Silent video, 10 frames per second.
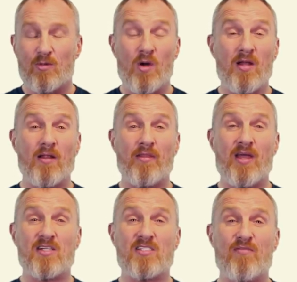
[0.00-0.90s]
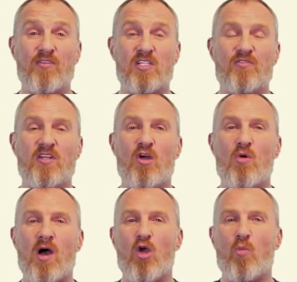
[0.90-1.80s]
Well, that's it for this
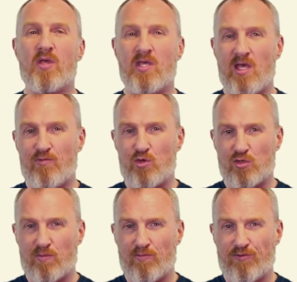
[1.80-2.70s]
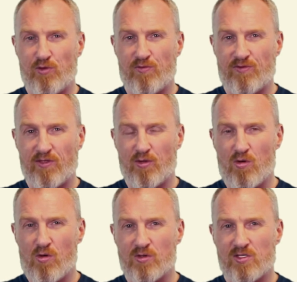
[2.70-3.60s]
video. I hope it gave you some food for
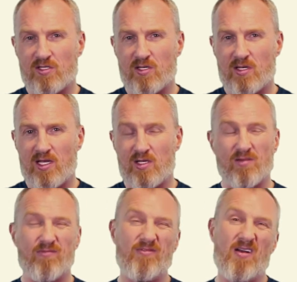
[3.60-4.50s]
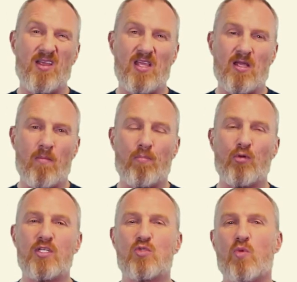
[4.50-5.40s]
thought. It's a very
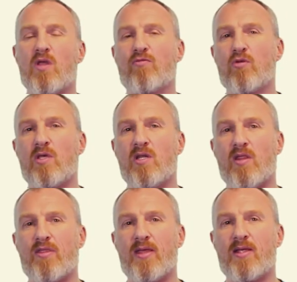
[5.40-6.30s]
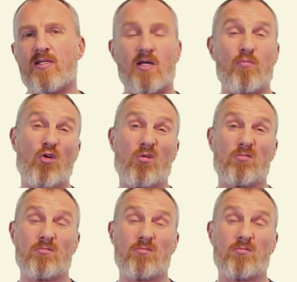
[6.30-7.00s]
Buddhist way of looking at things. I'm not